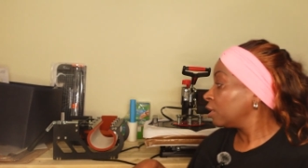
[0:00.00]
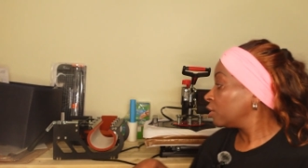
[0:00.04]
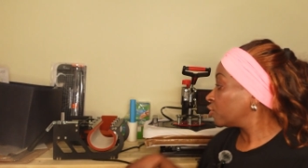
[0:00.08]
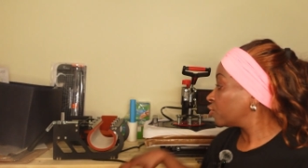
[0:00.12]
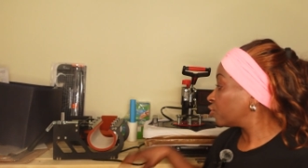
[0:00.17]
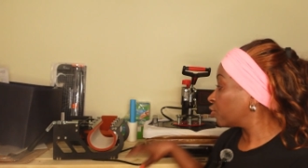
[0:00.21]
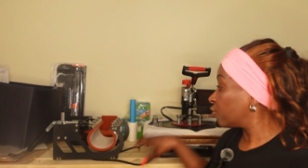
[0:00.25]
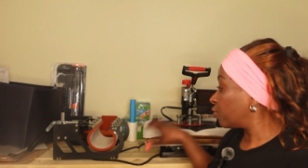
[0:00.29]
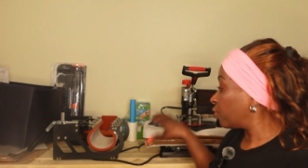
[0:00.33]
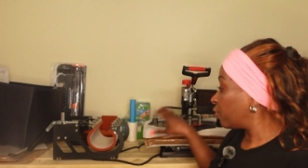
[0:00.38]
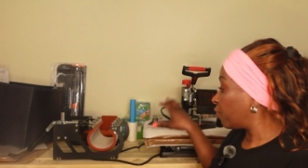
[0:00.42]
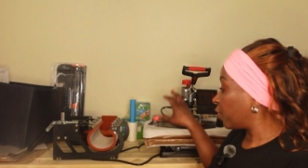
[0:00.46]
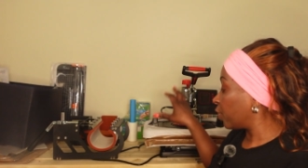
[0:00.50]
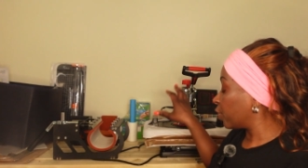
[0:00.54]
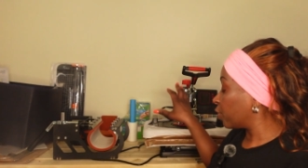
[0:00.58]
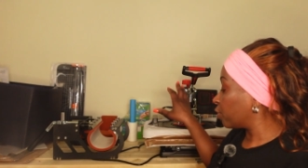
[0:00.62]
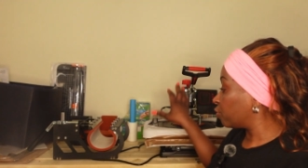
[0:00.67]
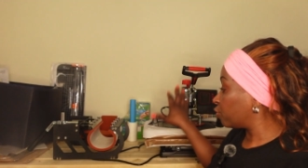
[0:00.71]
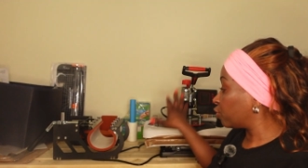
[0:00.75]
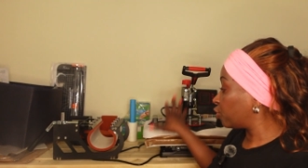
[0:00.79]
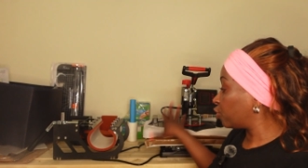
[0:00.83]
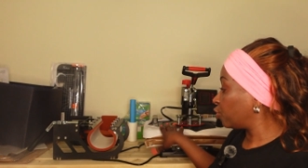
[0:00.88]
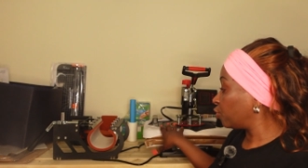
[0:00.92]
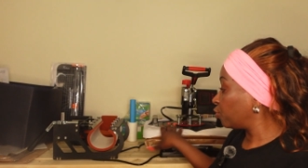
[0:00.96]
So you
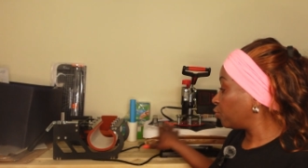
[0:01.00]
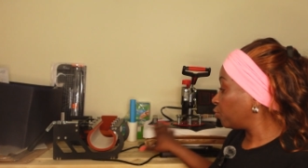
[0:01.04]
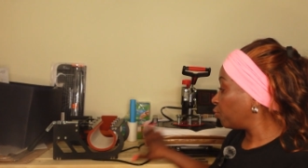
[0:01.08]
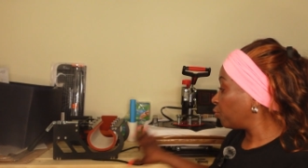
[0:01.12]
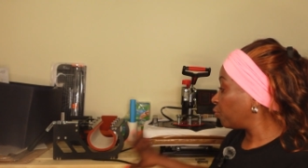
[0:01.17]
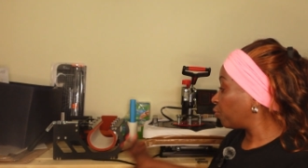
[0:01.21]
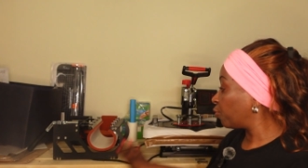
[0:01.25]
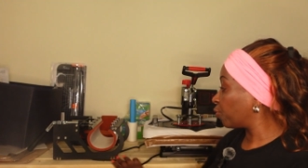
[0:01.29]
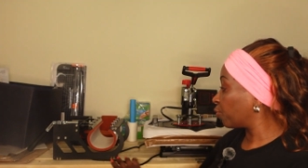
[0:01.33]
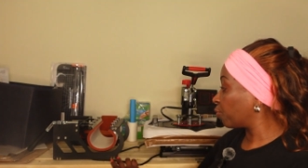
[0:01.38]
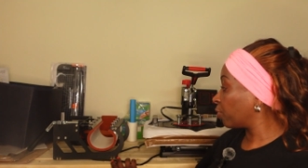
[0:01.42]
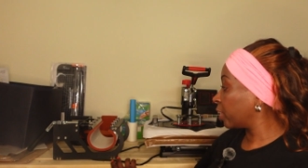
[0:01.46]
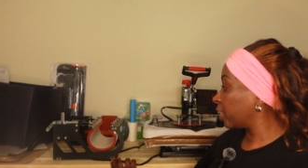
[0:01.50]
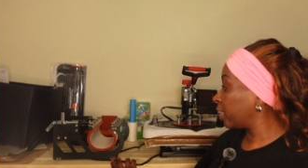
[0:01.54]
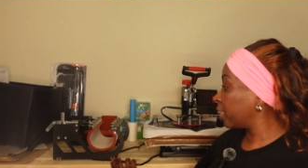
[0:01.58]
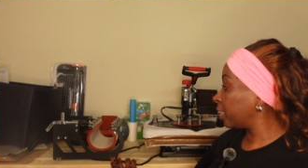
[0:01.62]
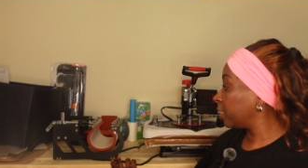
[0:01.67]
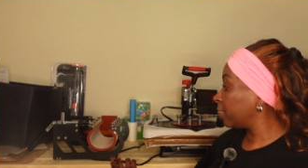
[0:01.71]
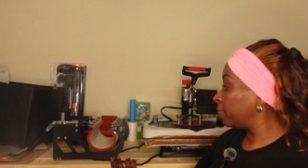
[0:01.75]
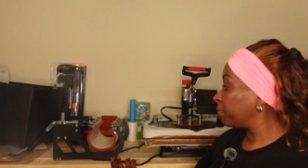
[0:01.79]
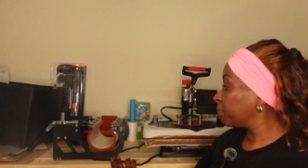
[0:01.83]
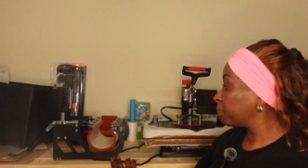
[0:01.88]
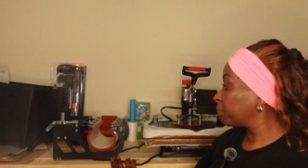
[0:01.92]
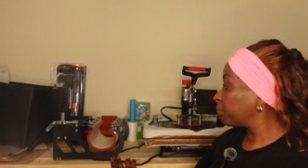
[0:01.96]
figure 2,
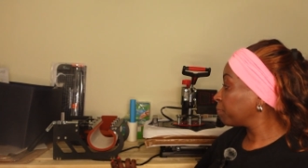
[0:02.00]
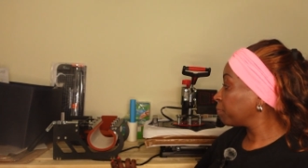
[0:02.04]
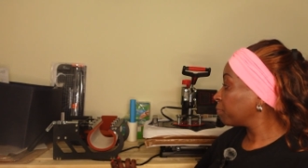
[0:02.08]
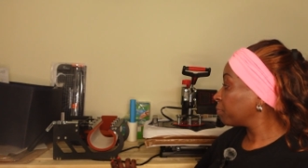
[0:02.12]
3,